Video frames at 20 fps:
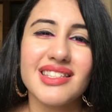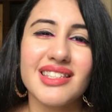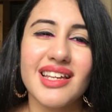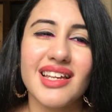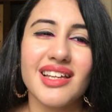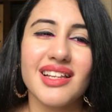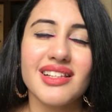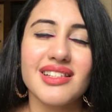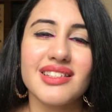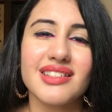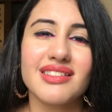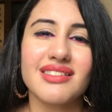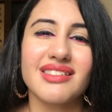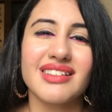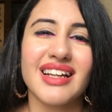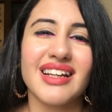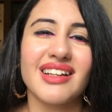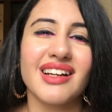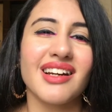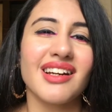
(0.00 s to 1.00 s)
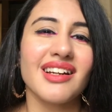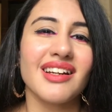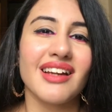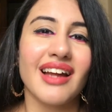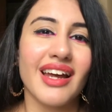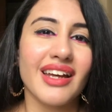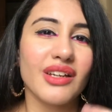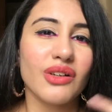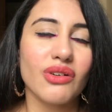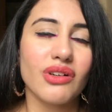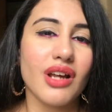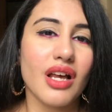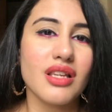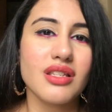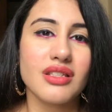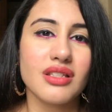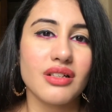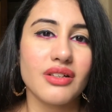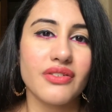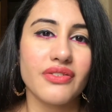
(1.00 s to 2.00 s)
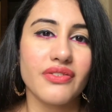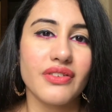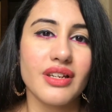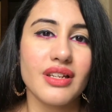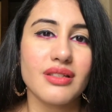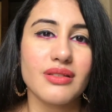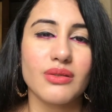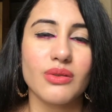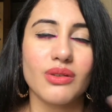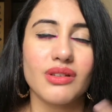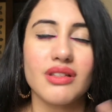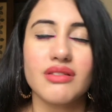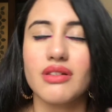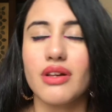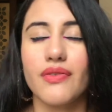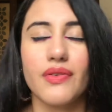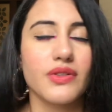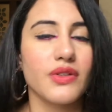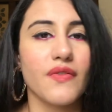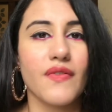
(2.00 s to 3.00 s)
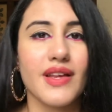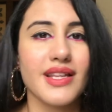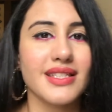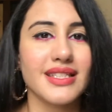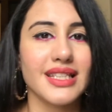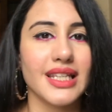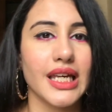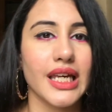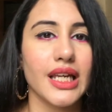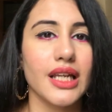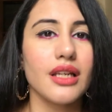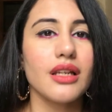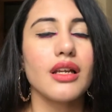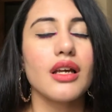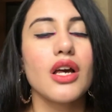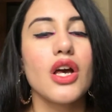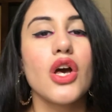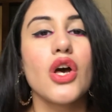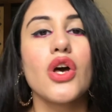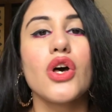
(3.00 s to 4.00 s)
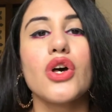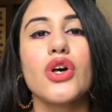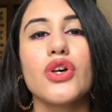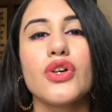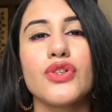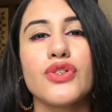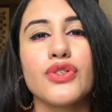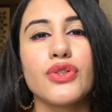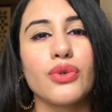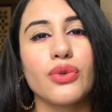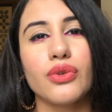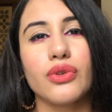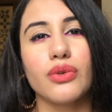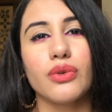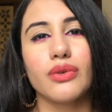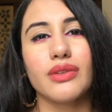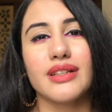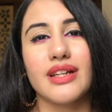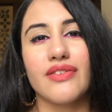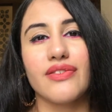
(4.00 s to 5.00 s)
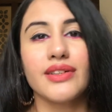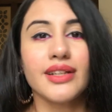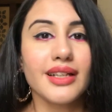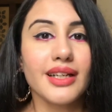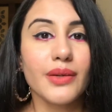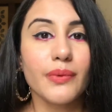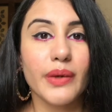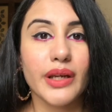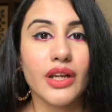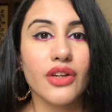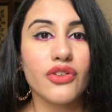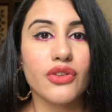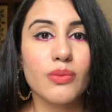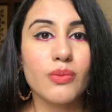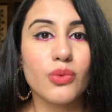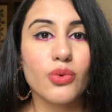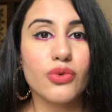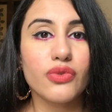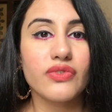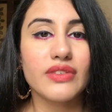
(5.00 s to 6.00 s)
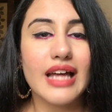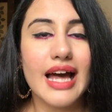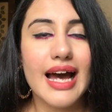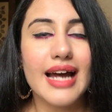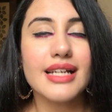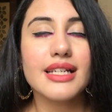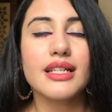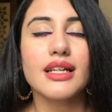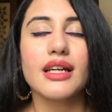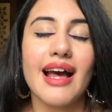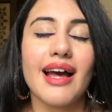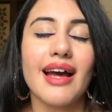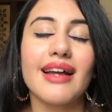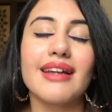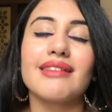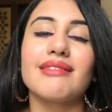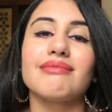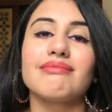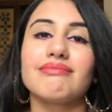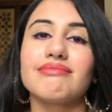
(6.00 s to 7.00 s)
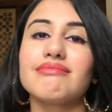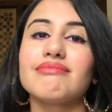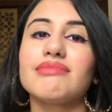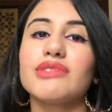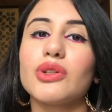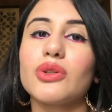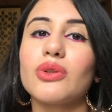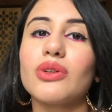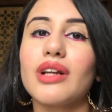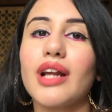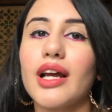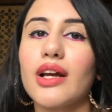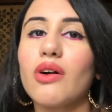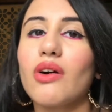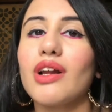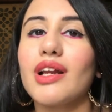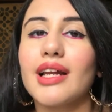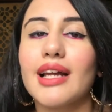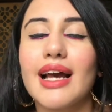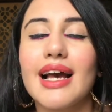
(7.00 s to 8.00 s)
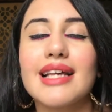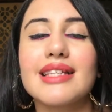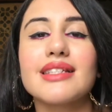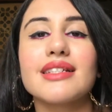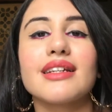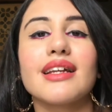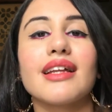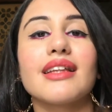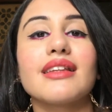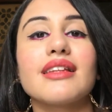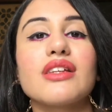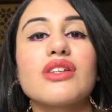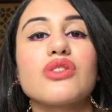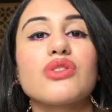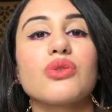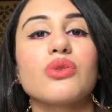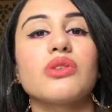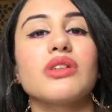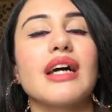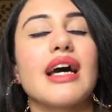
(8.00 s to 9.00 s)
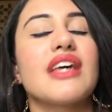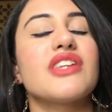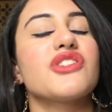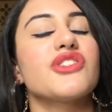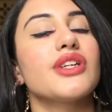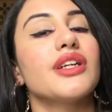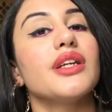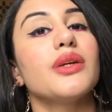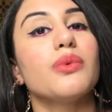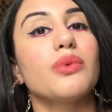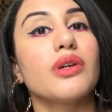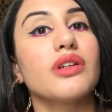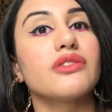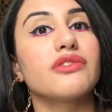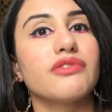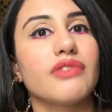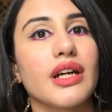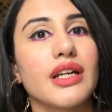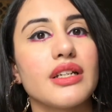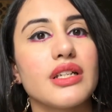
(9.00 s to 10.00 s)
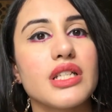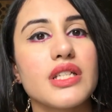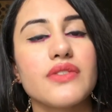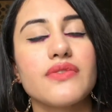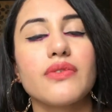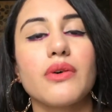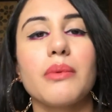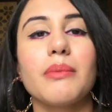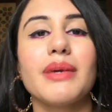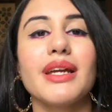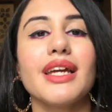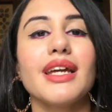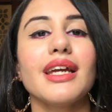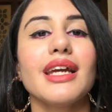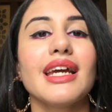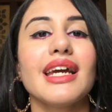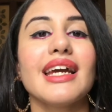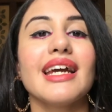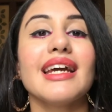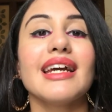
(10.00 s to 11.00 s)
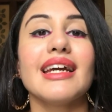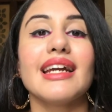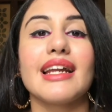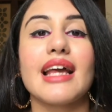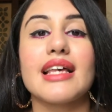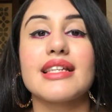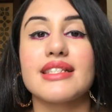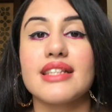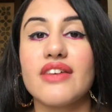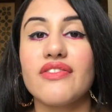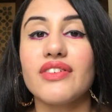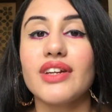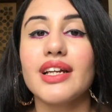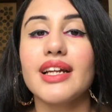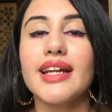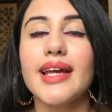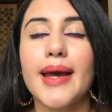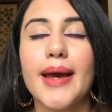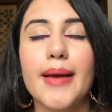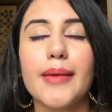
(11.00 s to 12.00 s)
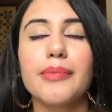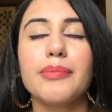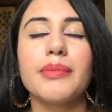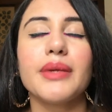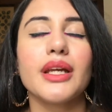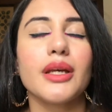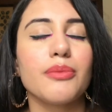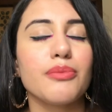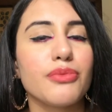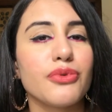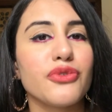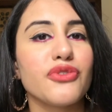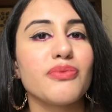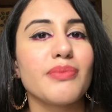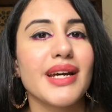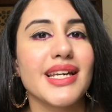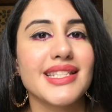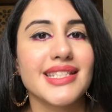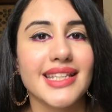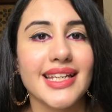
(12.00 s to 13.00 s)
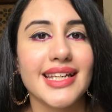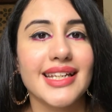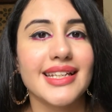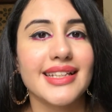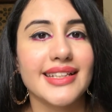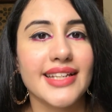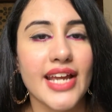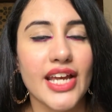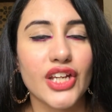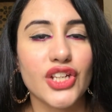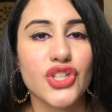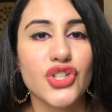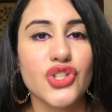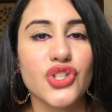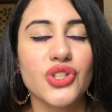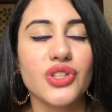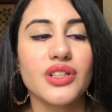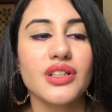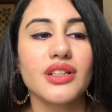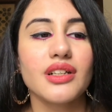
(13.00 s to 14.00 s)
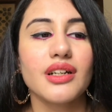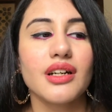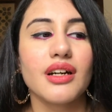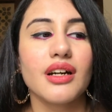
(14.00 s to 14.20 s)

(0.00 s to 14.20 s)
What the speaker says: cells that are lying on our surface, on the surface of our skin. So definitely we can remove that. And you know, glycolic acid and this toner has really worked wonders for me. It has definitely helped me improve my skin texture